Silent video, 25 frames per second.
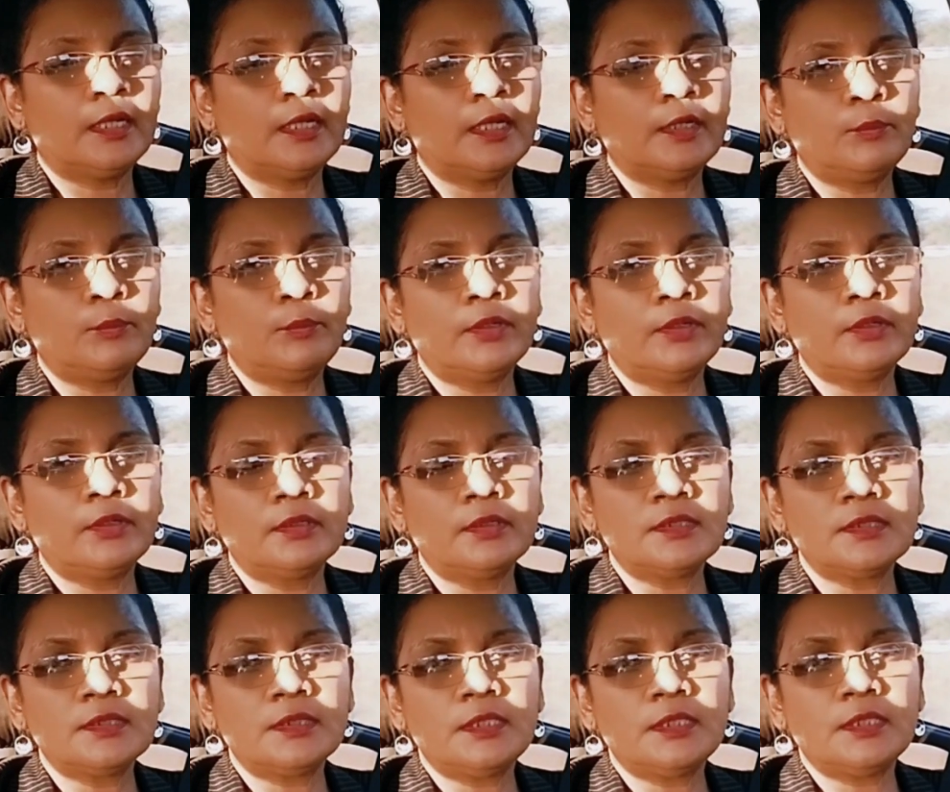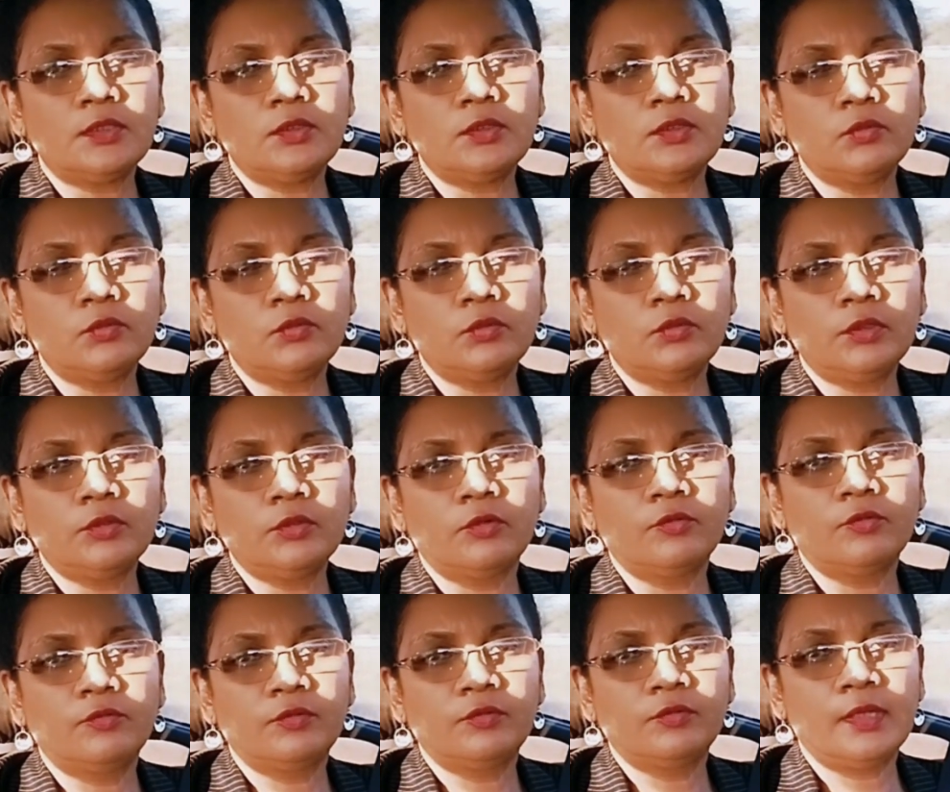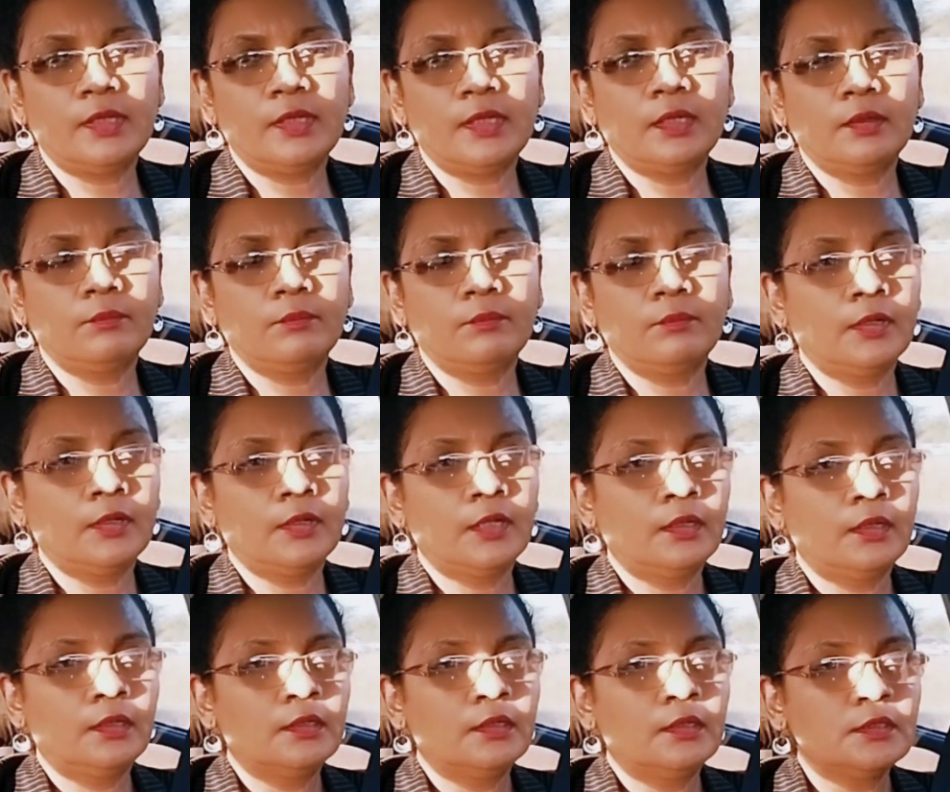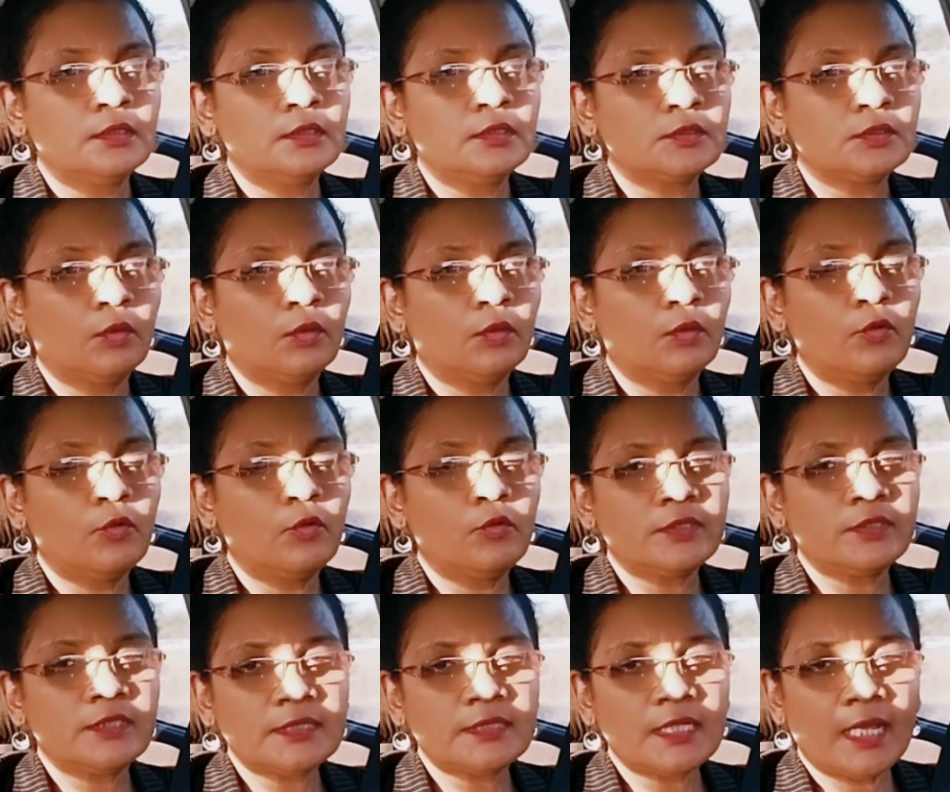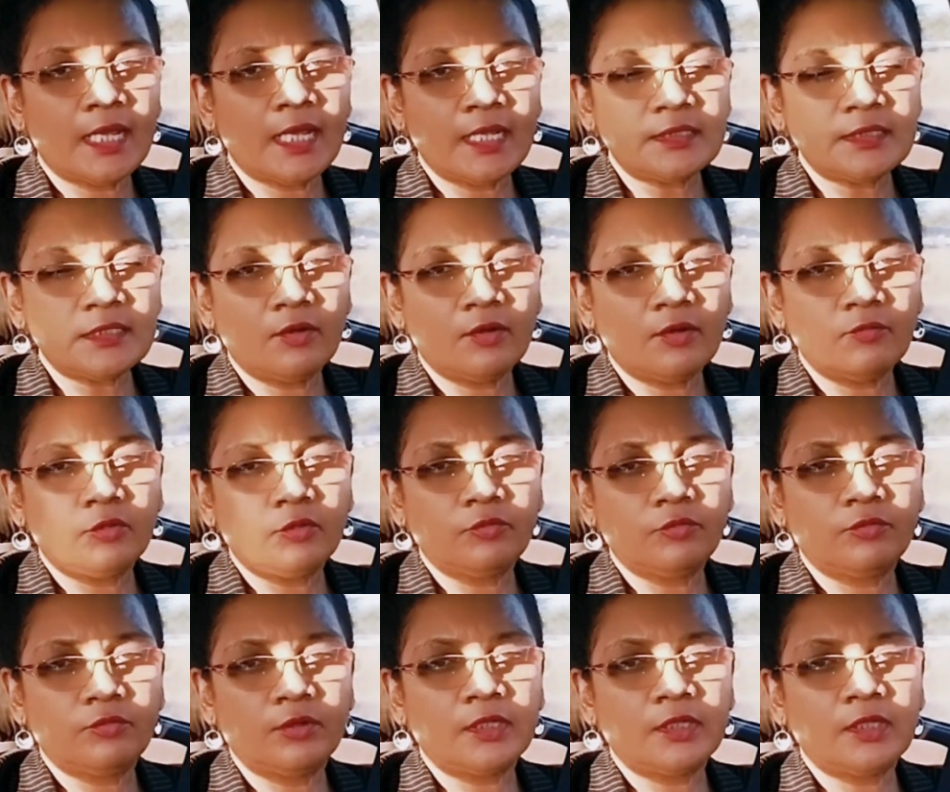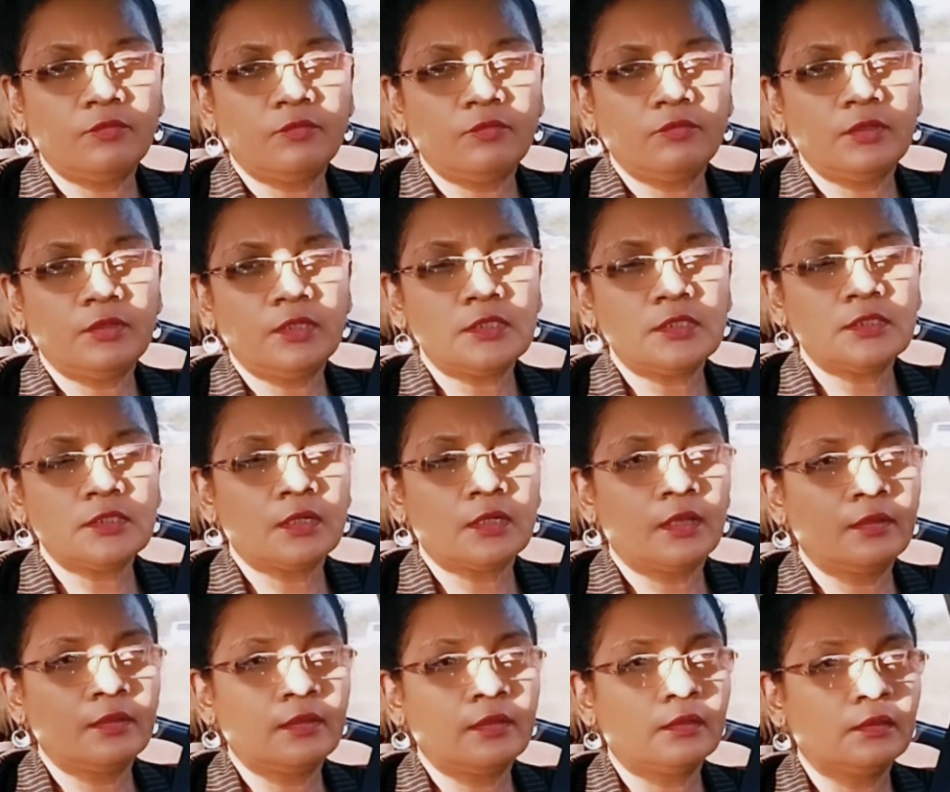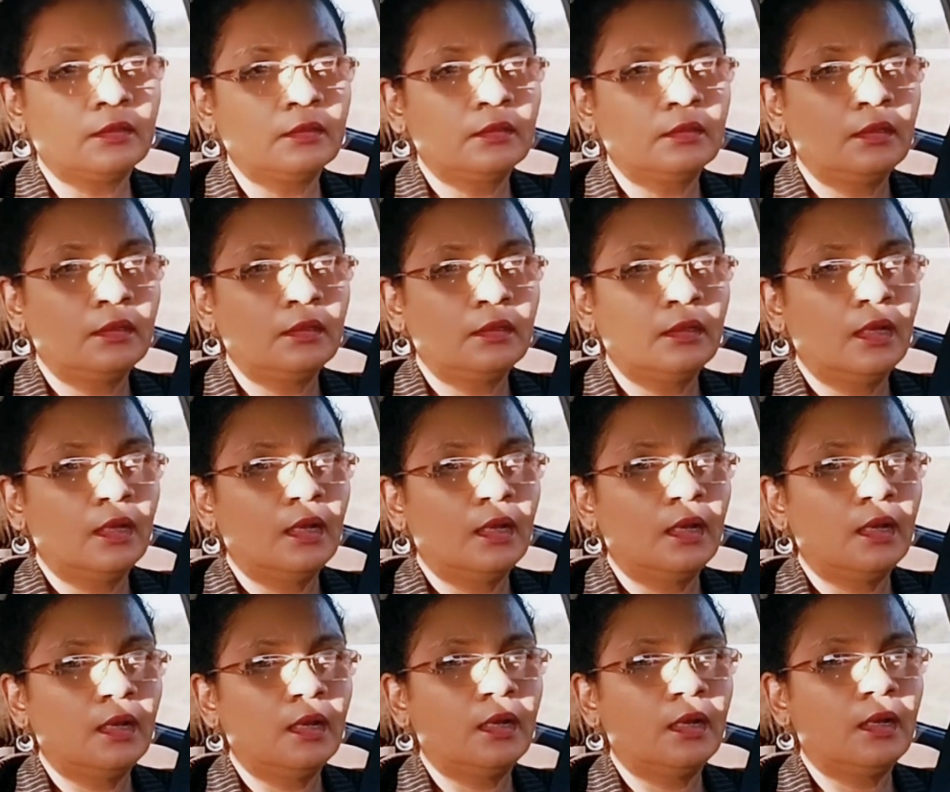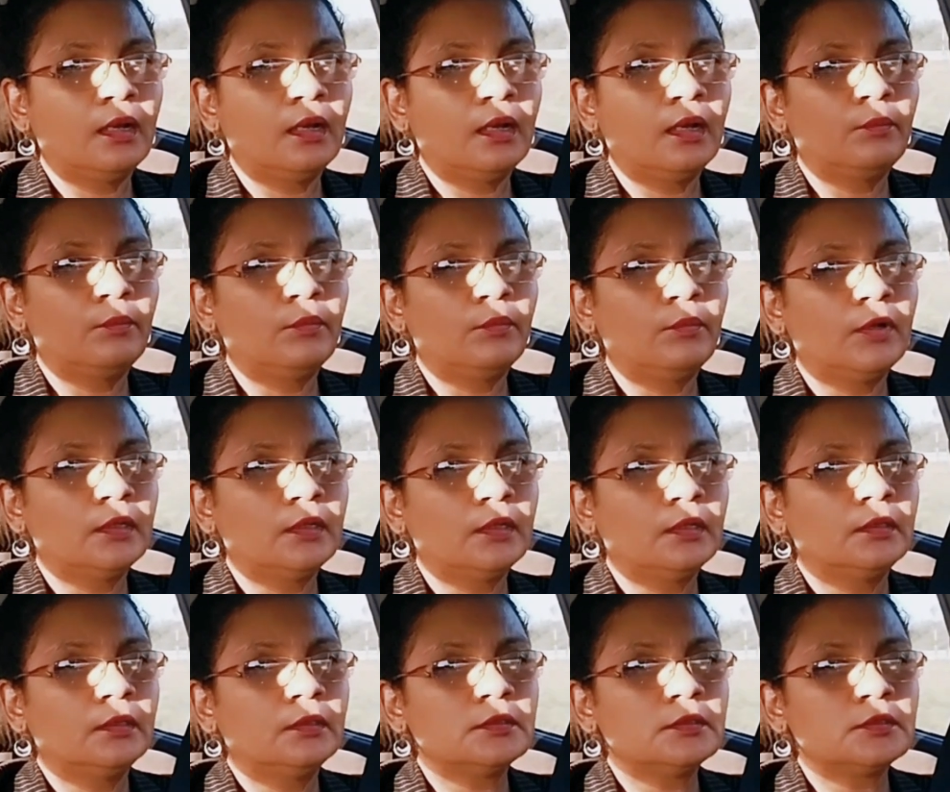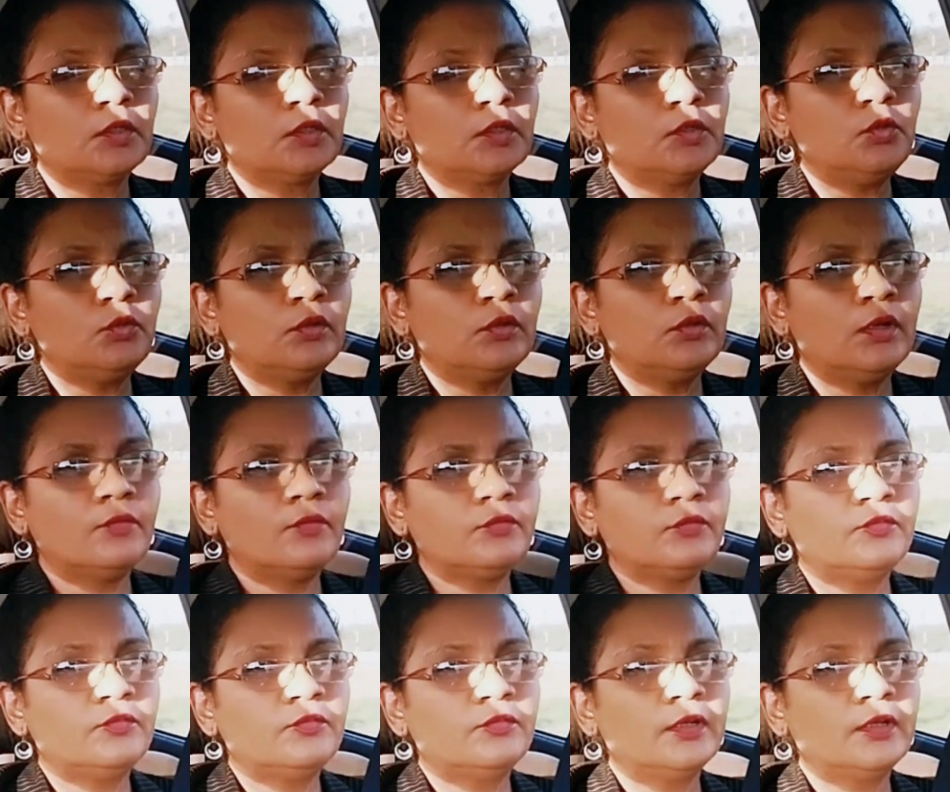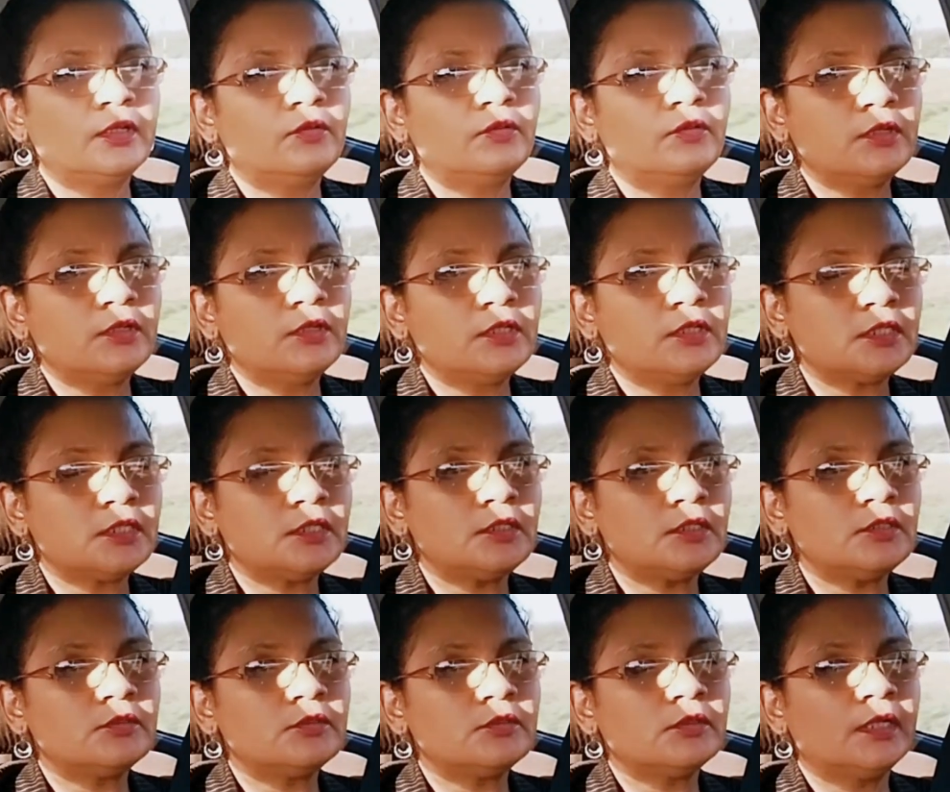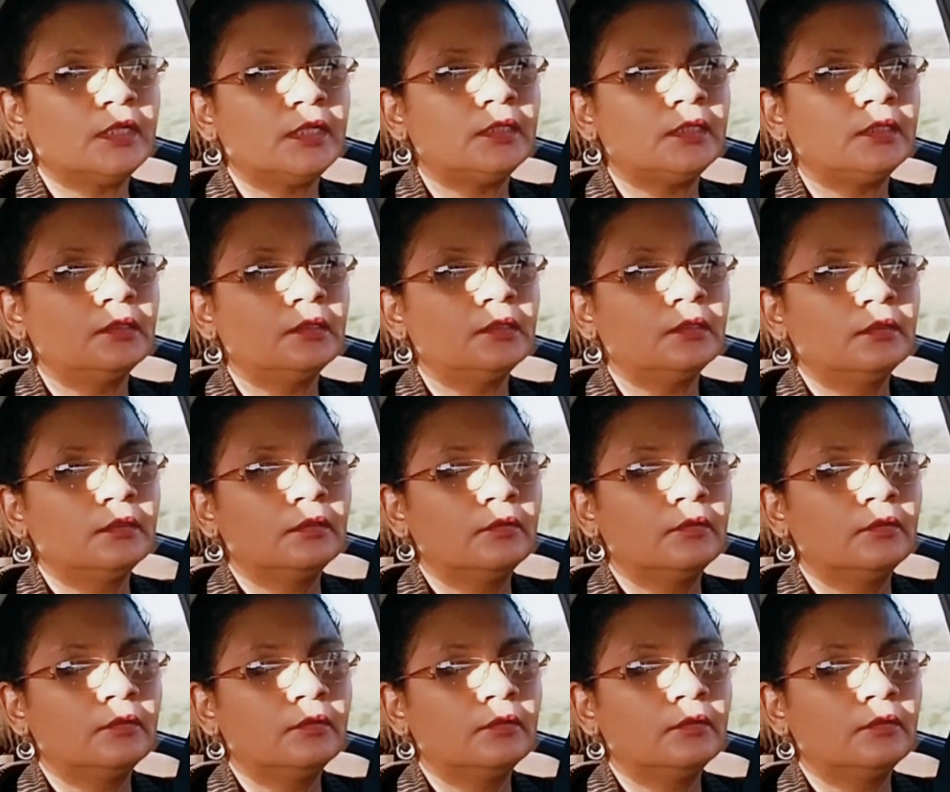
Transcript: that the parents didn't do enough for them. So both sides have to forgive each other. Um, so you have to forgive your children